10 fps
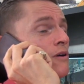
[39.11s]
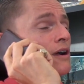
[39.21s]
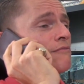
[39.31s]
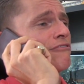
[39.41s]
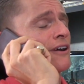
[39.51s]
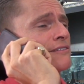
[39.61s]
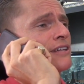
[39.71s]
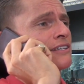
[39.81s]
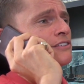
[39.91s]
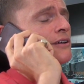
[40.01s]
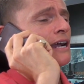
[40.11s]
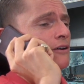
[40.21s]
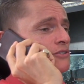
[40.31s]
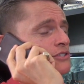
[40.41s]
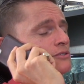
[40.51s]
I'm fine, thank you.
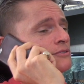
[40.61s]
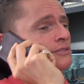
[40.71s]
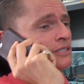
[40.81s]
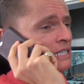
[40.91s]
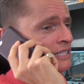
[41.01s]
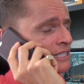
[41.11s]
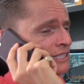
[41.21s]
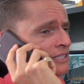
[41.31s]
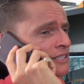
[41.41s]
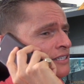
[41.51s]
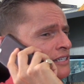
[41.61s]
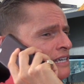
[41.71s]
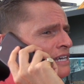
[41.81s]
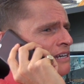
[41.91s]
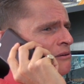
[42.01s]
How are you?
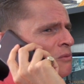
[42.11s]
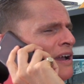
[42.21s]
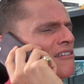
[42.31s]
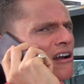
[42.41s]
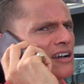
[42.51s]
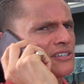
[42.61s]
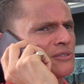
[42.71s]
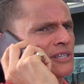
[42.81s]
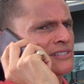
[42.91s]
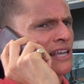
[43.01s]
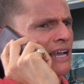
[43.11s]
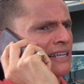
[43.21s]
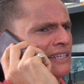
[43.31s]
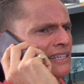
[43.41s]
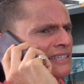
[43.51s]
Where are you
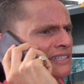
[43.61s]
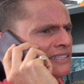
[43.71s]
exactly?